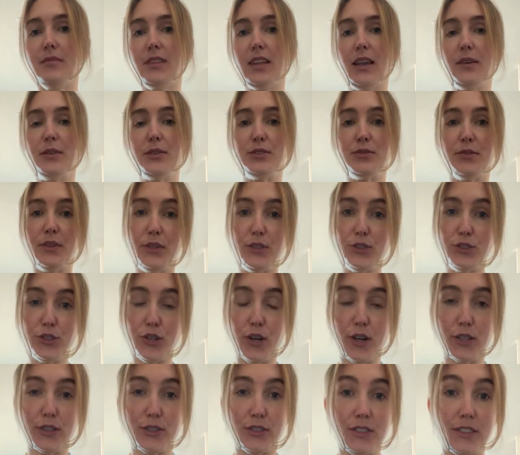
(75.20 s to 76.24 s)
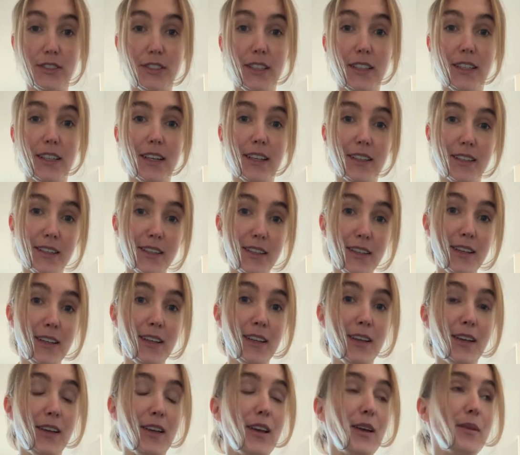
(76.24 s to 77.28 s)
I was very shocked to see that
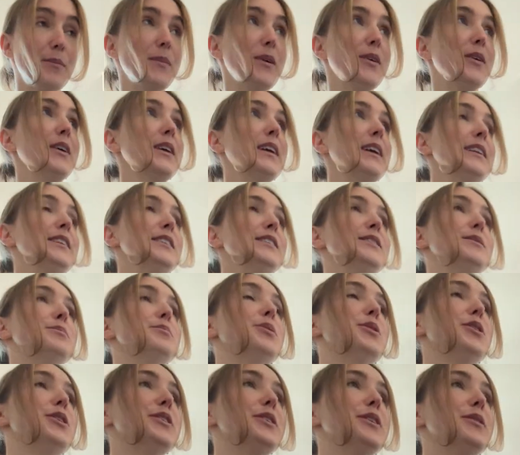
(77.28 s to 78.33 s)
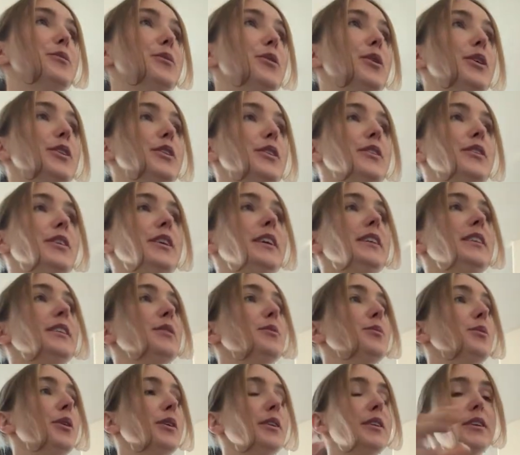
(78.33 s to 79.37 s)
Americans boil their water or heat their
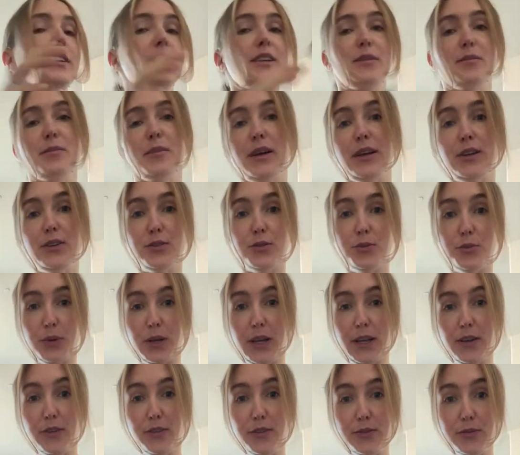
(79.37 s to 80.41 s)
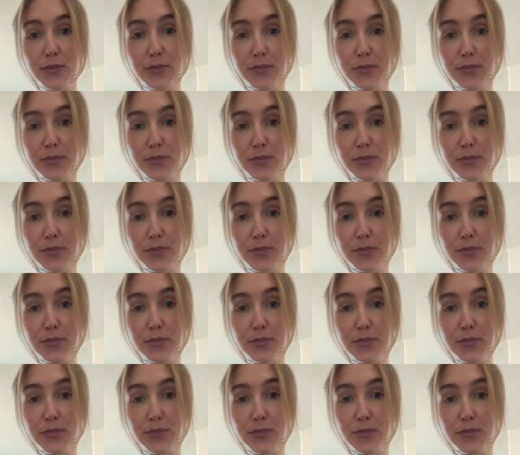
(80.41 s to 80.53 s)
water in a microwave.